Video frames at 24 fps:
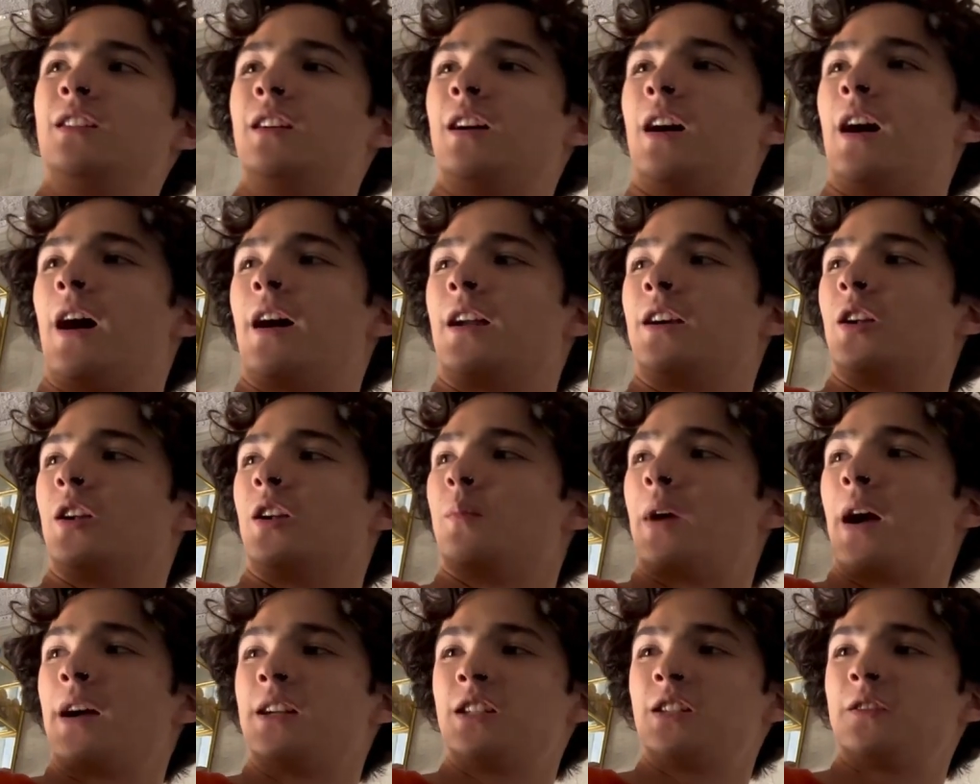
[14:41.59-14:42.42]
I don't know.
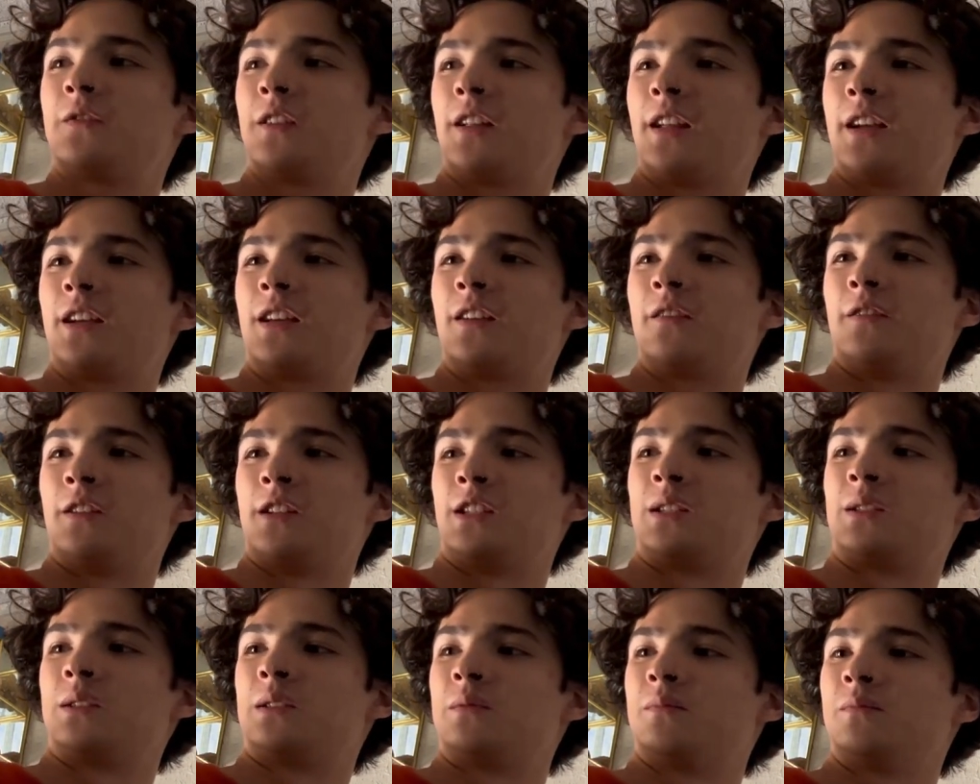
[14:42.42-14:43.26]
I just feel like it
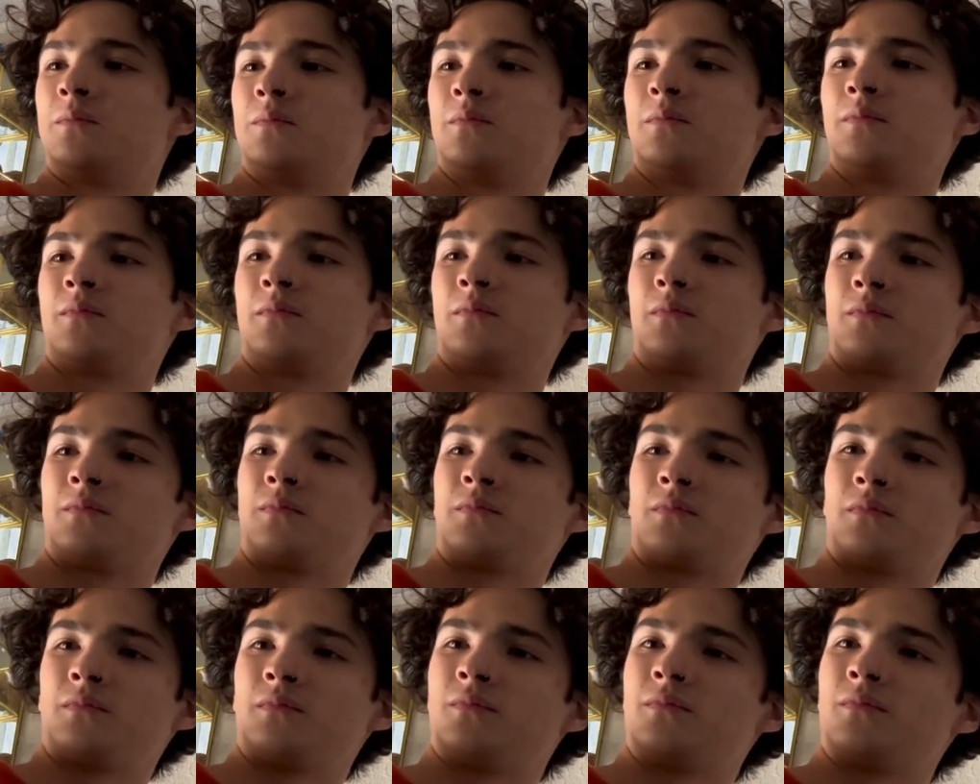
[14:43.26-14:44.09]
fits
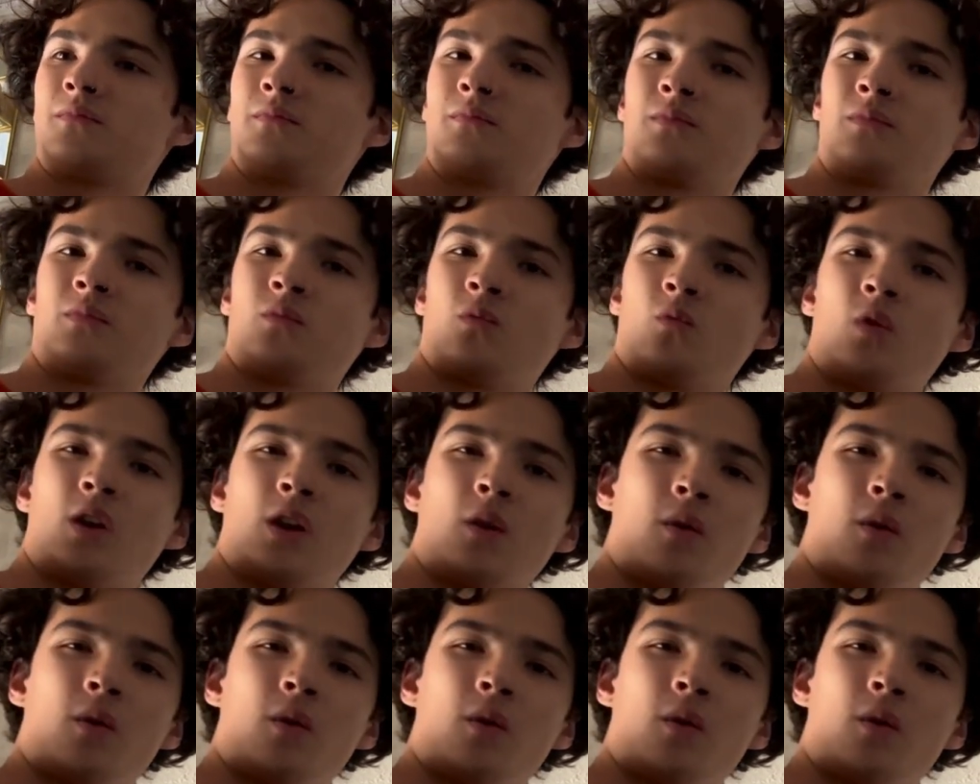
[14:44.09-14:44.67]
what